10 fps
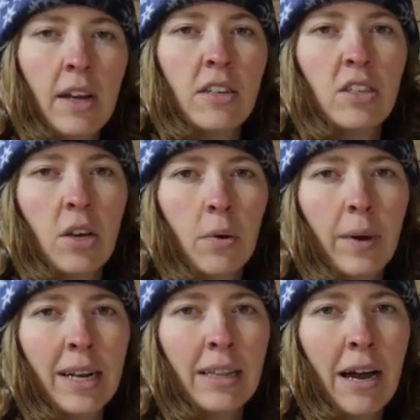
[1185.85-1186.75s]
So
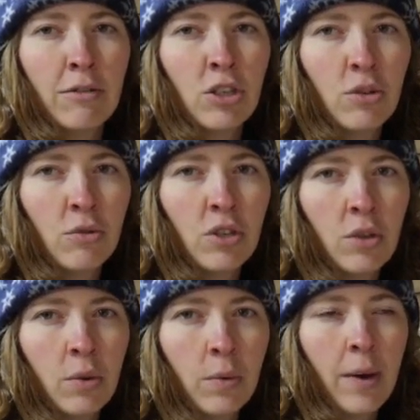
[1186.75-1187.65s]
it allows you
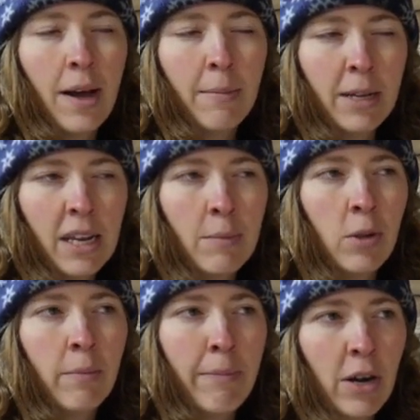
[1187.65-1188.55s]
to um,
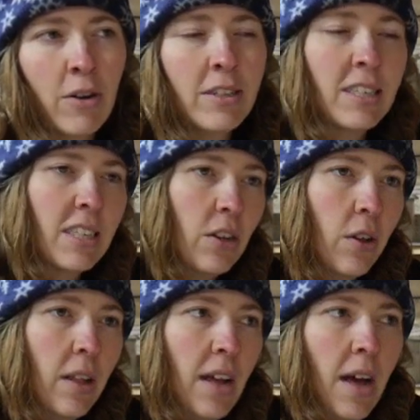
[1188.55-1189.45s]
enamel better on steel.